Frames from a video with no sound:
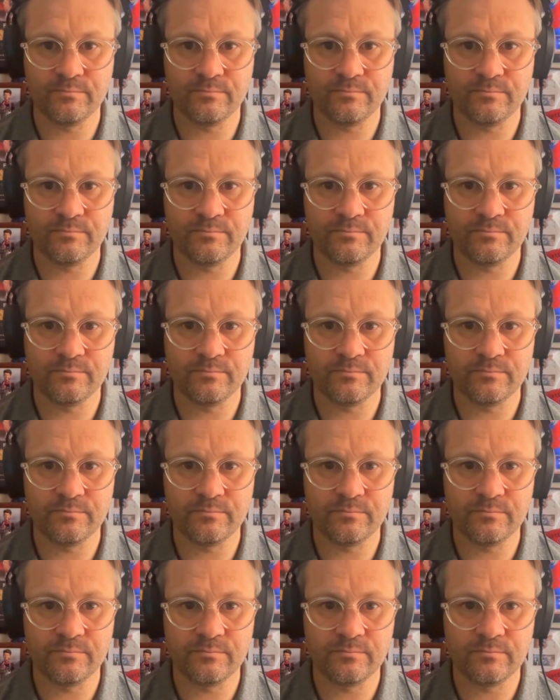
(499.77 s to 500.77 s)

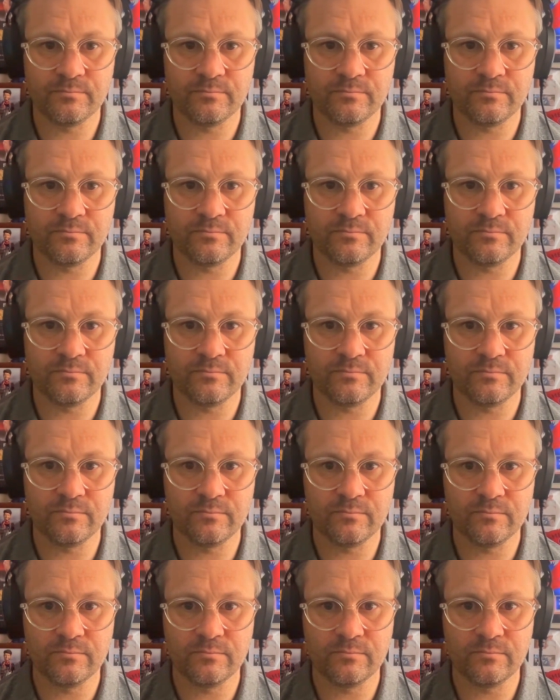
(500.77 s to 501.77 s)

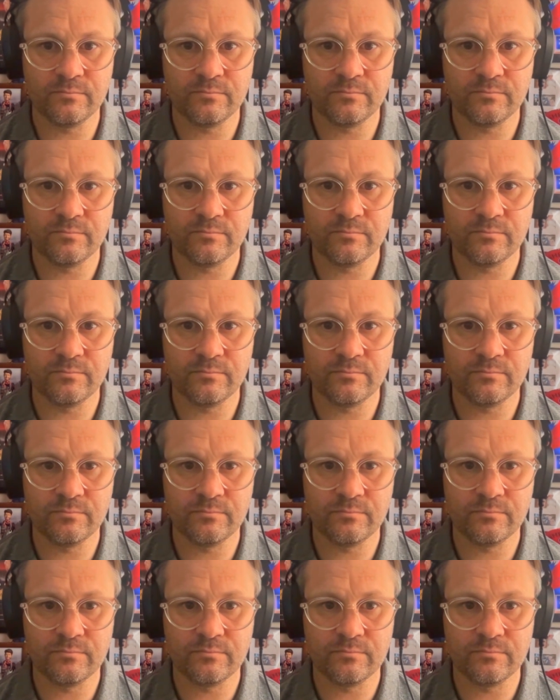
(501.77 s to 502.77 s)

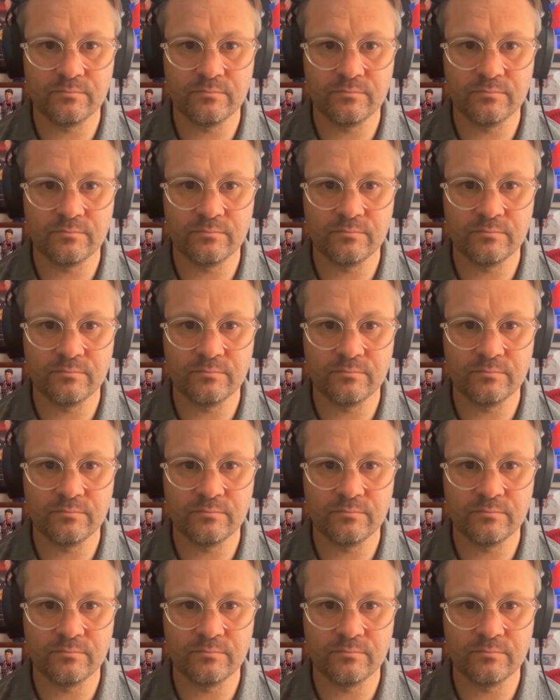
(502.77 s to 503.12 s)
No words are spoken by the person on screen.